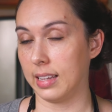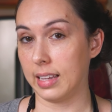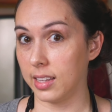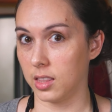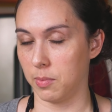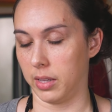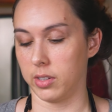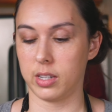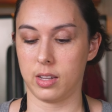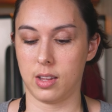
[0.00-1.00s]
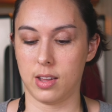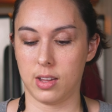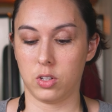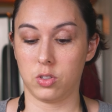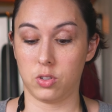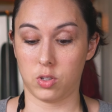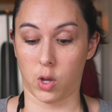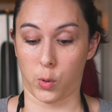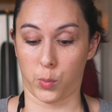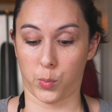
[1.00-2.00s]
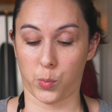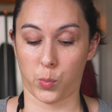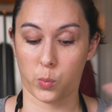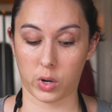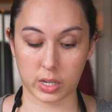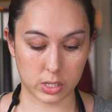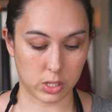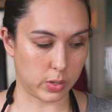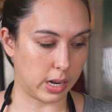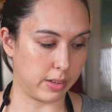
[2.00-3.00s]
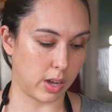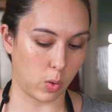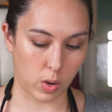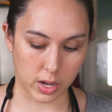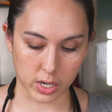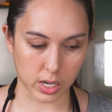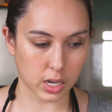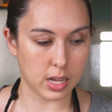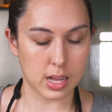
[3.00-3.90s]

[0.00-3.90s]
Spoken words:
in the milk. So we're gonna do it. I've got water.